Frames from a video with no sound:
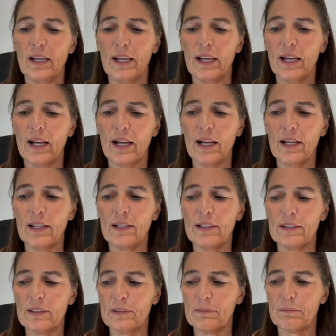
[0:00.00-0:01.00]

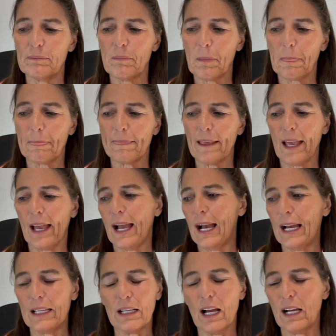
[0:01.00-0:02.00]
And
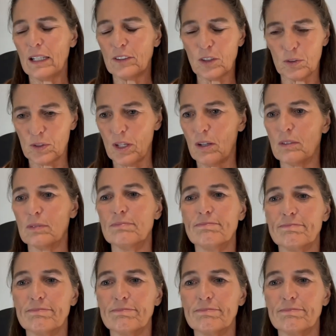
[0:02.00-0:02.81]
I, I don't know.